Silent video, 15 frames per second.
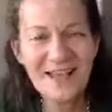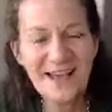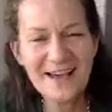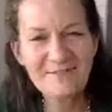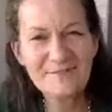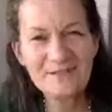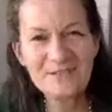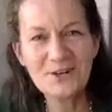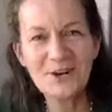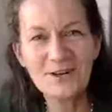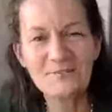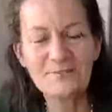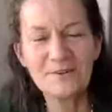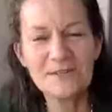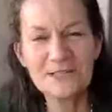They had a
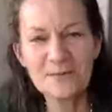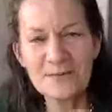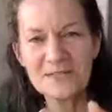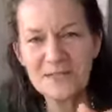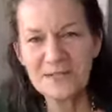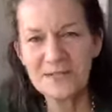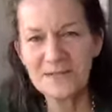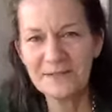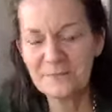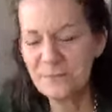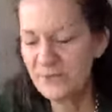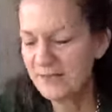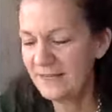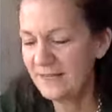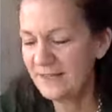photographer. This was all
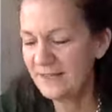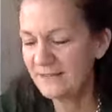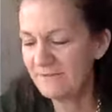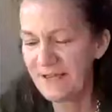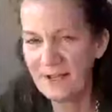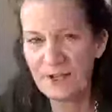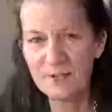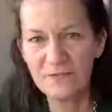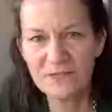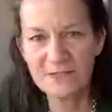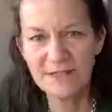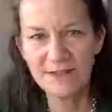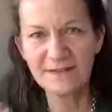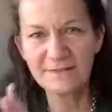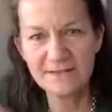put in the
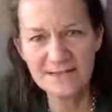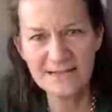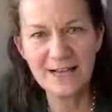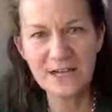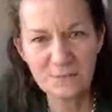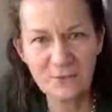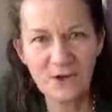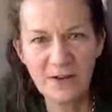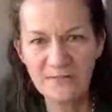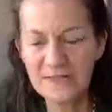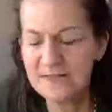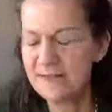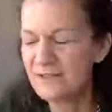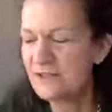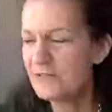Vancouver
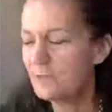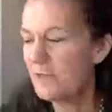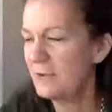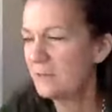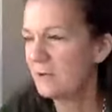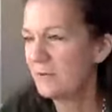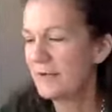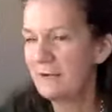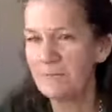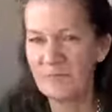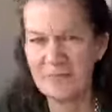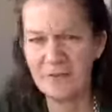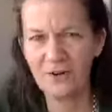Sun/Province newspaper, right?